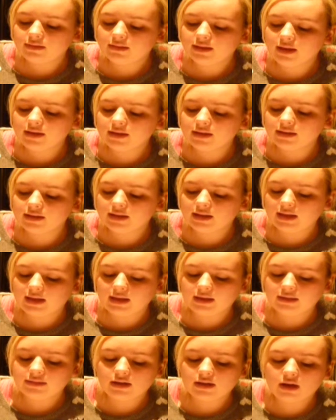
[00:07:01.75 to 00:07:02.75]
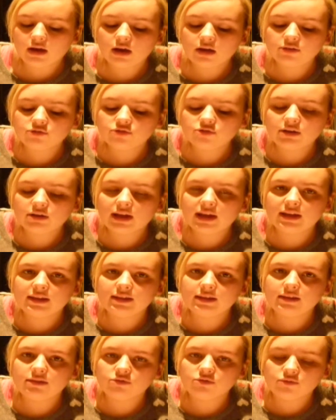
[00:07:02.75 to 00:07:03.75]
Secondly, the
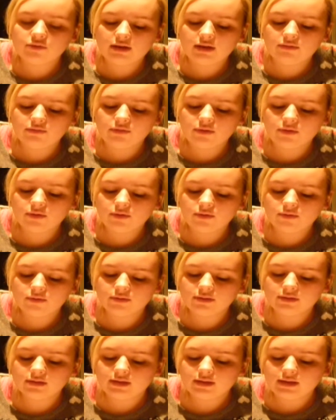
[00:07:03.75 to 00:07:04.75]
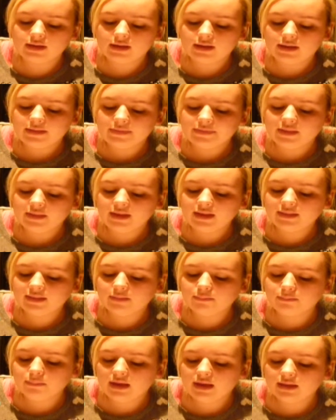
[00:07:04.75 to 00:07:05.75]
180-degree rule.
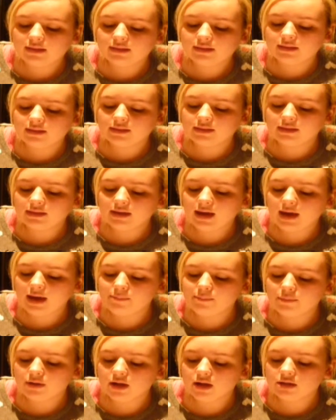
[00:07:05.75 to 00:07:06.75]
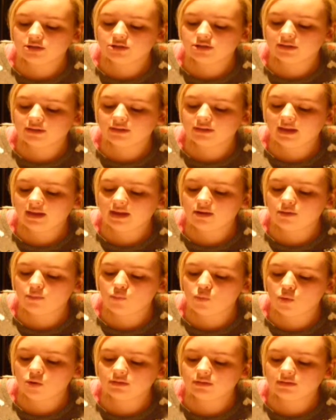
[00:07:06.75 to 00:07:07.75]
This means that the camera should stay
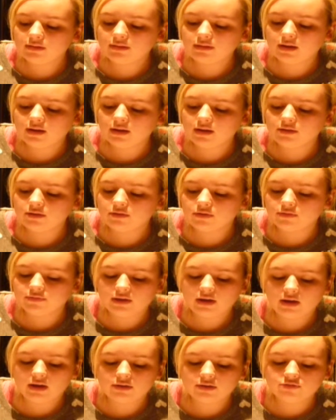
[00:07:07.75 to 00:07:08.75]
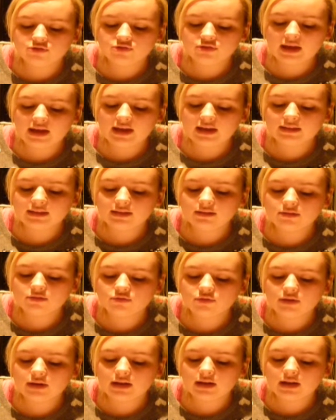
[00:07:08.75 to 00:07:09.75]
on one side of the
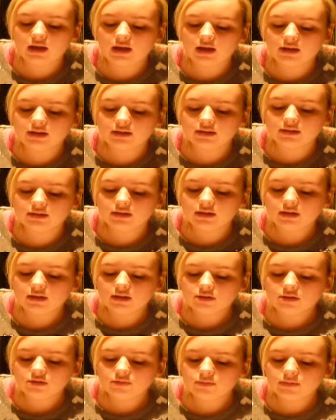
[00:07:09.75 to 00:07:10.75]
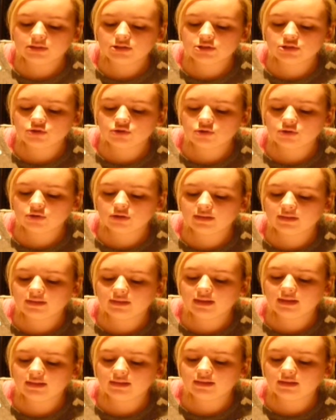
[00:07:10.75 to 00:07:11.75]
180-degree line to ensure
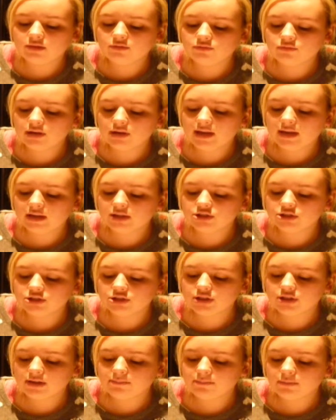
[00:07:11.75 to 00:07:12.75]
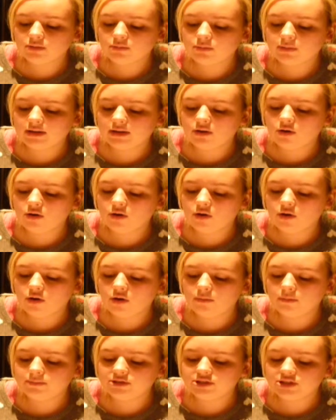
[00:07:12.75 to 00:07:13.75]
consistent relationship between
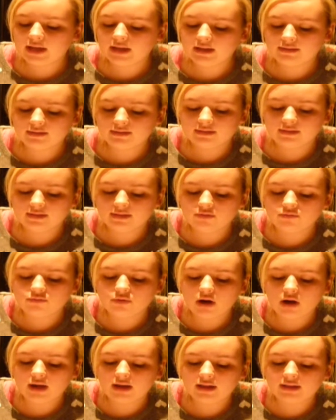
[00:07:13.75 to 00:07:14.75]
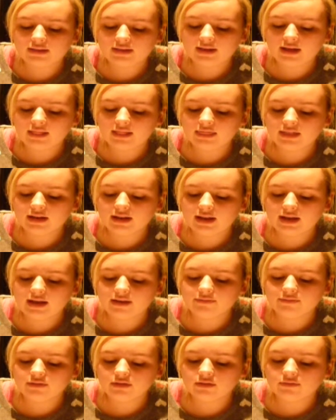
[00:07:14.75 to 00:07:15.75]
objects to the right and the
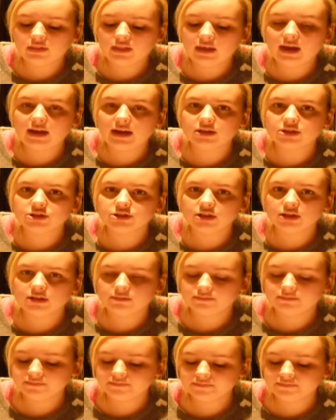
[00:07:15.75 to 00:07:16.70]
left of the action.